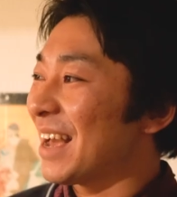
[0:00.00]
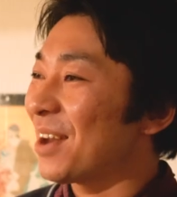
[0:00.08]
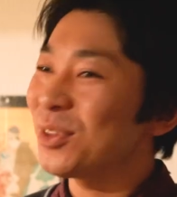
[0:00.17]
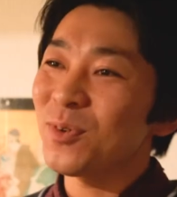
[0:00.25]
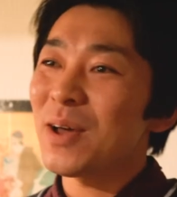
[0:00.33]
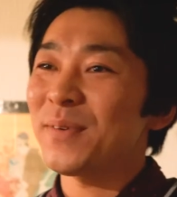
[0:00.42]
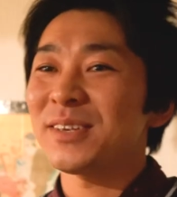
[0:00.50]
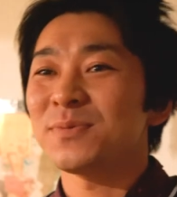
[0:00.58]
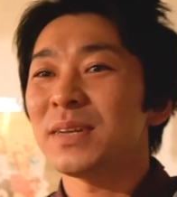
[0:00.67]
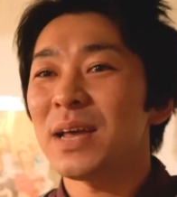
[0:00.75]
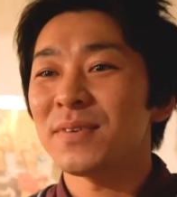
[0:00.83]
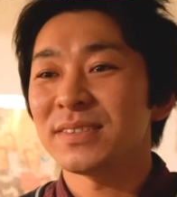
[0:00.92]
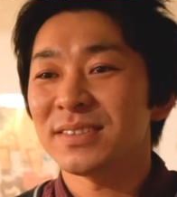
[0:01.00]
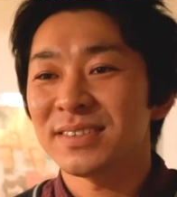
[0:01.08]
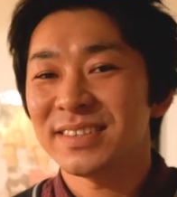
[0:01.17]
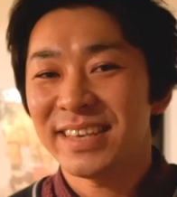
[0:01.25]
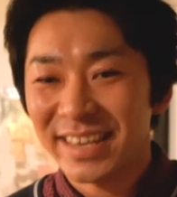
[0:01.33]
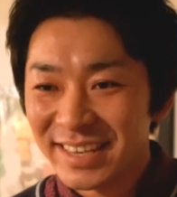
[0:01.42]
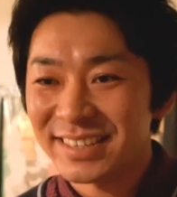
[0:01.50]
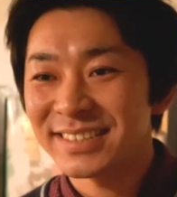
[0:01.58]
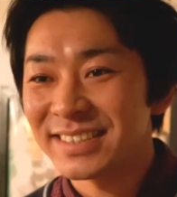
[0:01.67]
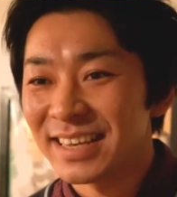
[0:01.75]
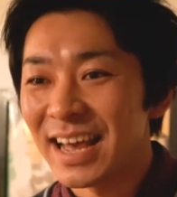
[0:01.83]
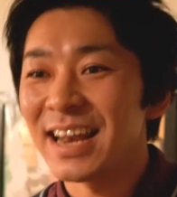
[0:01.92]
don't know why, because when I was a kid,
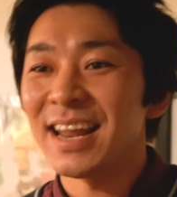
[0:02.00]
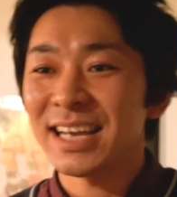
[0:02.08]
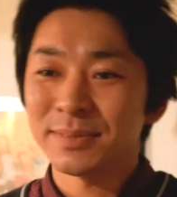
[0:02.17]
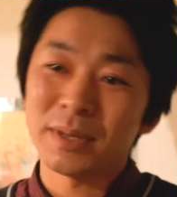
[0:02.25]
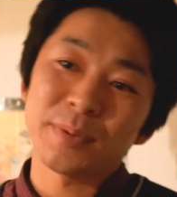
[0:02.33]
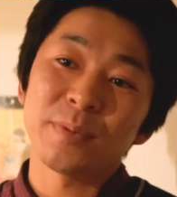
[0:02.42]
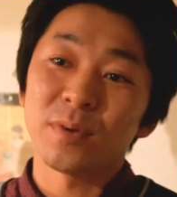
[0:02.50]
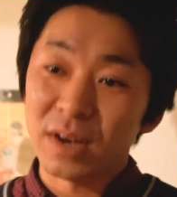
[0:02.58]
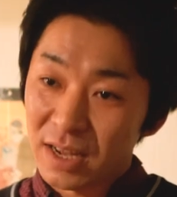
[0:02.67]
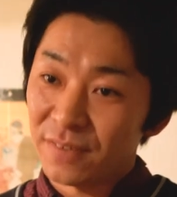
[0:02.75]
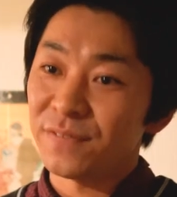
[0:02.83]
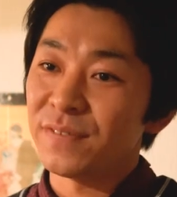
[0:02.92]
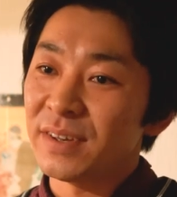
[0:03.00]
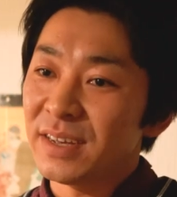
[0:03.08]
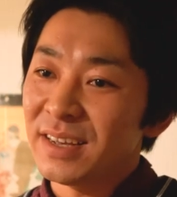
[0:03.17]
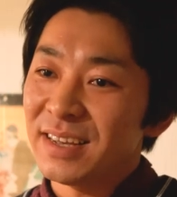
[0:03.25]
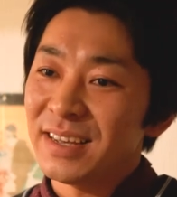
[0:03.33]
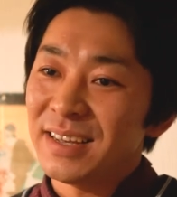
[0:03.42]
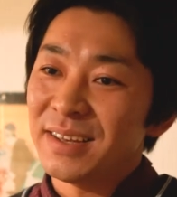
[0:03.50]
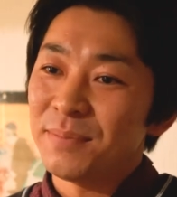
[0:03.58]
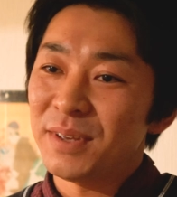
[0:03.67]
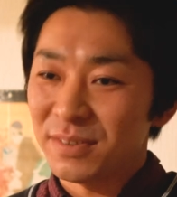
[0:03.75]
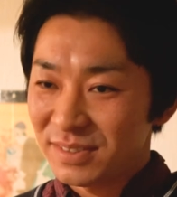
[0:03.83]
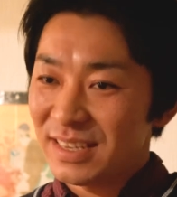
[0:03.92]
I like to make people laugh.
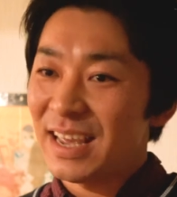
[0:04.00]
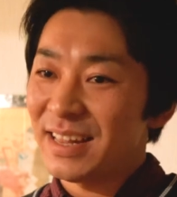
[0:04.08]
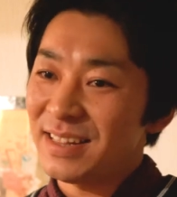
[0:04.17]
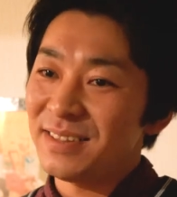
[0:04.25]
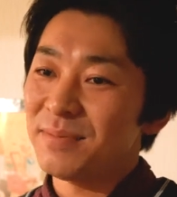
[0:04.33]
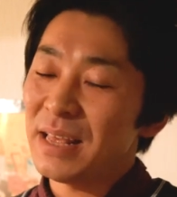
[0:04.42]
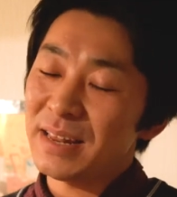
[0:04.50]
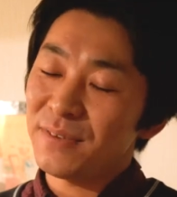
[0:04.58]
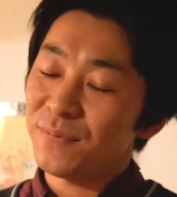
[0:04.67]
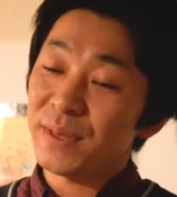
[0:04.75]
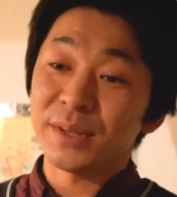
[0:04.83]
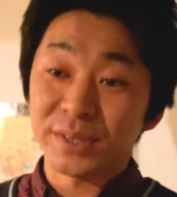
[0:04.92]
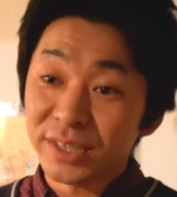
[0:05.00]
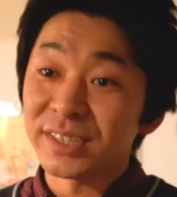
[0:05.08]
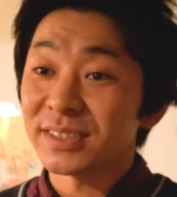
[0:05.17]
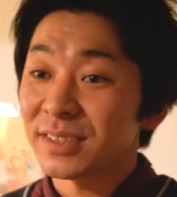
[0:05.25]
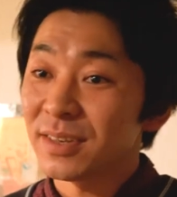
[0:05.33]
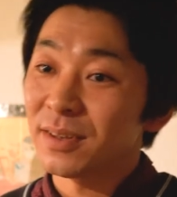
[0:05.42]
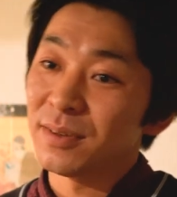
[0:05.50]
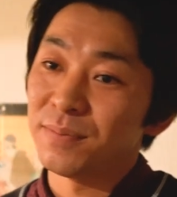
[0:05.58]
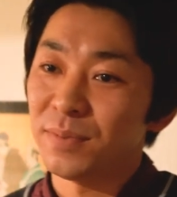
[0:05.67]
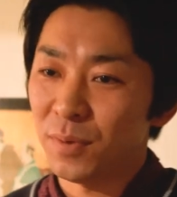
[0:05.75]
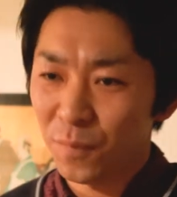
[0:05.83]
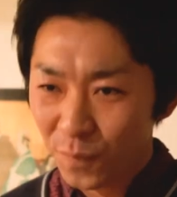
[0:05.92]
Because I really feel good.
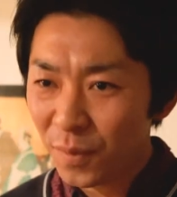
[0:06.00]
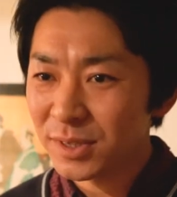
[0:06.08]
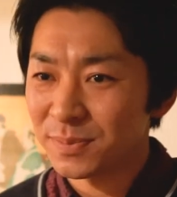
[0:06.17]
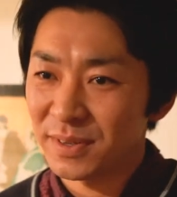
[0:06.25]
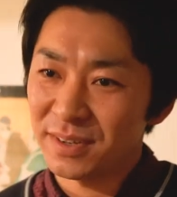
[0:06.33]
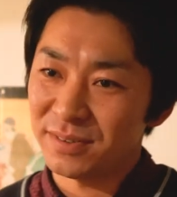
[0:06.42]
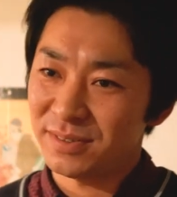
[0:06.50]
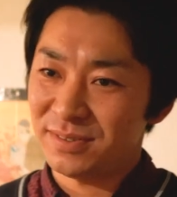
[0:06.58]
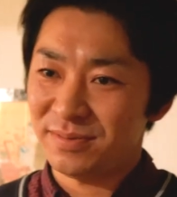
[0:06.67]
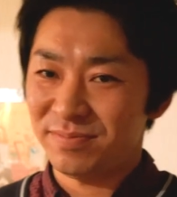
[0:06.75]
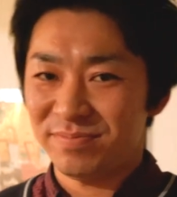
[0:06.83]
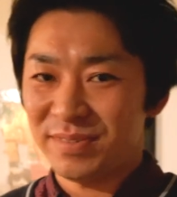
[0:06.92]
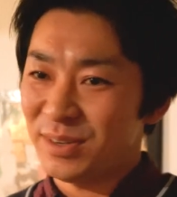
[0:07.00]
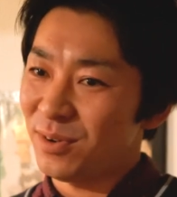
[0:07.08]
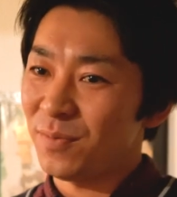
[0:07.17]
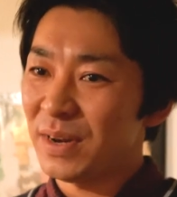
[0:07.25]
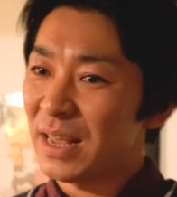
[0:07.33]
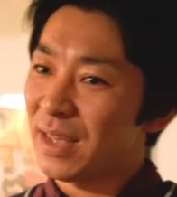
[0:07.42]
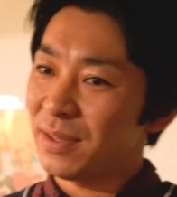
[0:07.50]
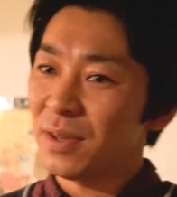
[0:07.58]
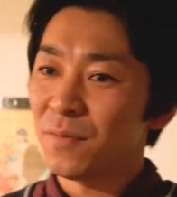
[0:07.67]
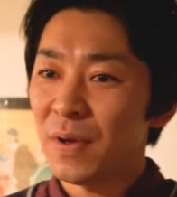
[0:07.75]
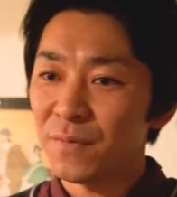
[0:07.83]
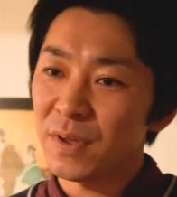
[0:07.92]
Of course, because, you know,
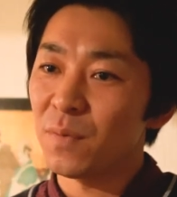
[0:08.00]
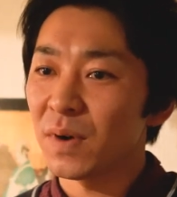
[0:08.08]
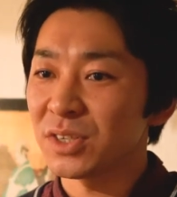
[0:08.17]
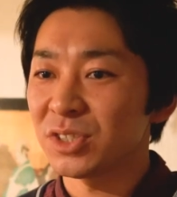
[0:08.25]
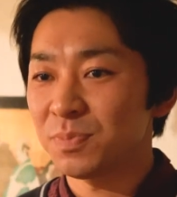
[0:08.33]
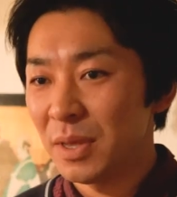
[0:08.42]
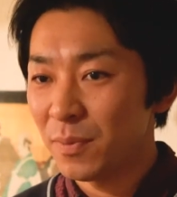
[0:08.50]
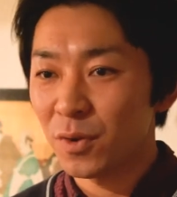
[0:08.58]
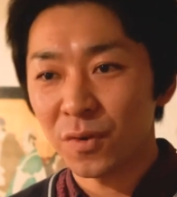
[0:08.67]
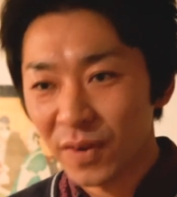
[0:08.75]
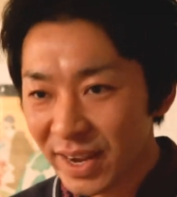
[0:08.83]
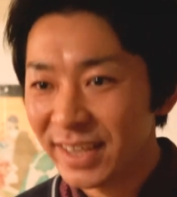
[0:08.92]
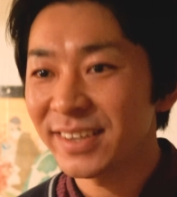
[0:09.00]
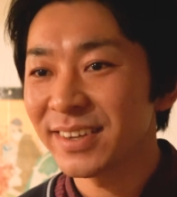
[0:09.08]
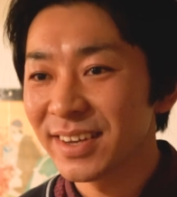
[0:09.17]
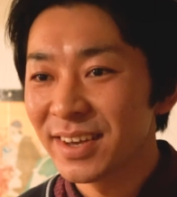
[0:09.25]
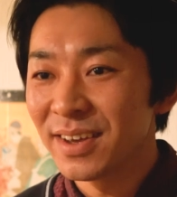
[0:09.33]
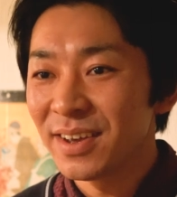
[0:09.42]
when we watch people crying,